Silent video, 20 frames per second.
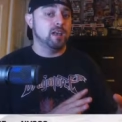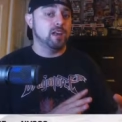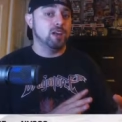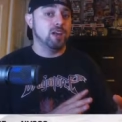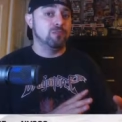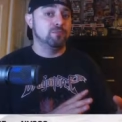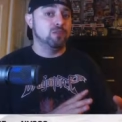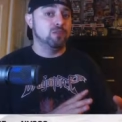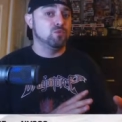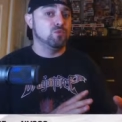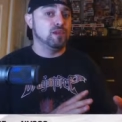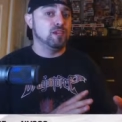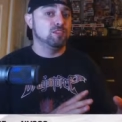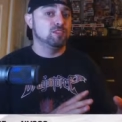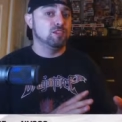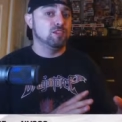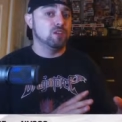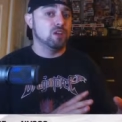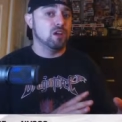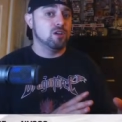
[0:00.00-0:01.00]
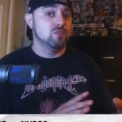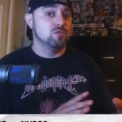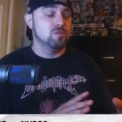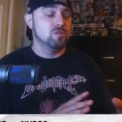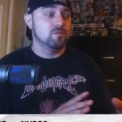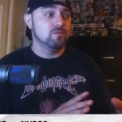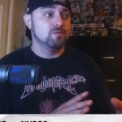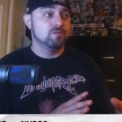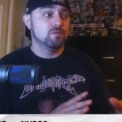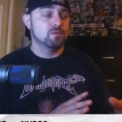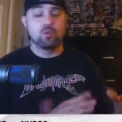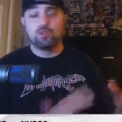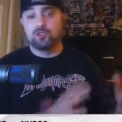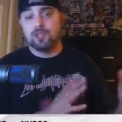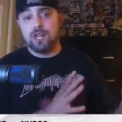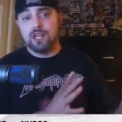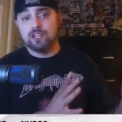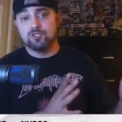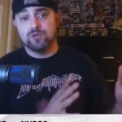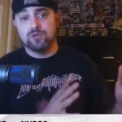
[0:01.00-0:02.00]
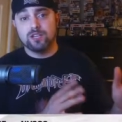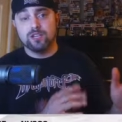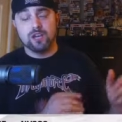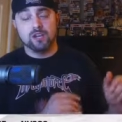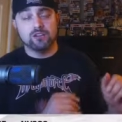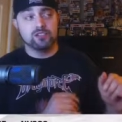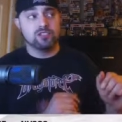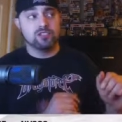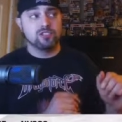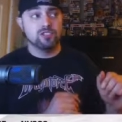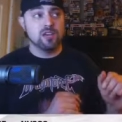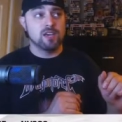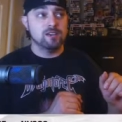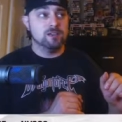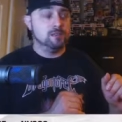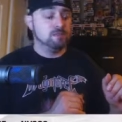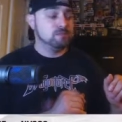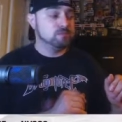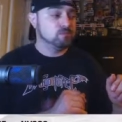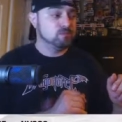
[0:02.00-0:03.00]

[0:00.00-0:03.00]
a couple of weeks ago, or last week, I should say.